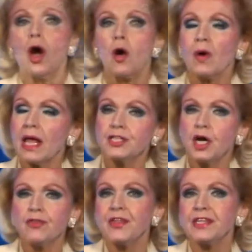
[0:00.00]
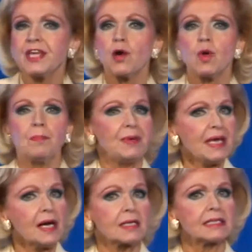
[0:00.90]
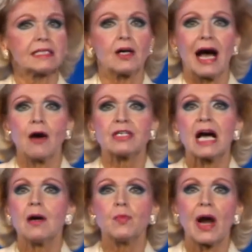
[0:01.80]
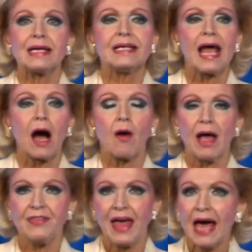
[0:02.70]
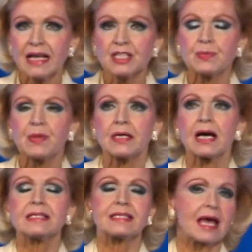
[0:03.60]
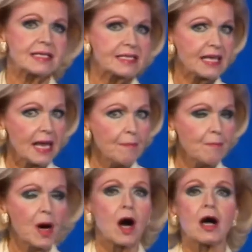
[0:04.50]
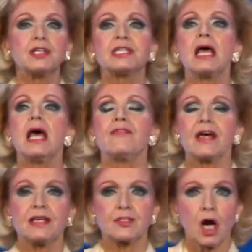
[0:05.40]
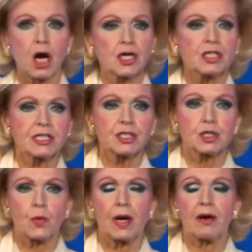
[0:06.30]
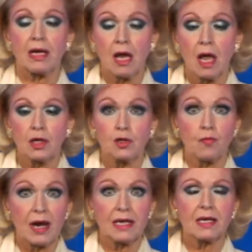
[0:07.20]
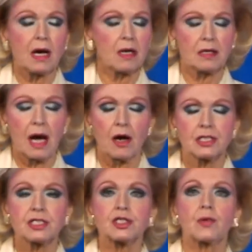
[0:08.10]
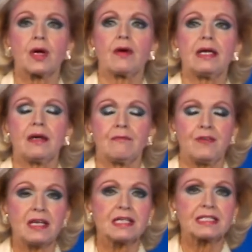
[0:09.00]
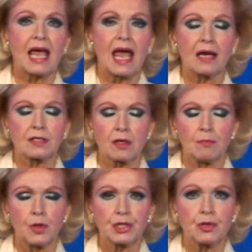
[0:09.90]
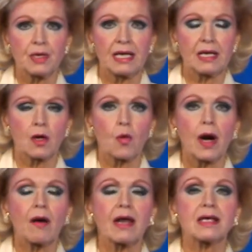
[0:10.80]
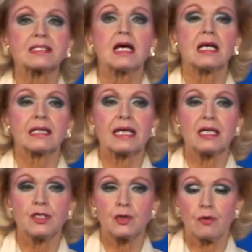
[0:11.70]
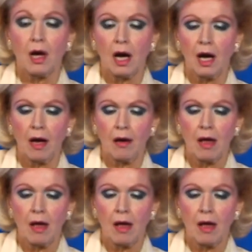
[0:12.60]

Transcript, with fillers: Well, I don't think there will be a clear outcome right now, and that is because that same Mars that is harshly squaring Uranus, uh, harshly squaring Venus and Mercury in Aquarius, leading to uh,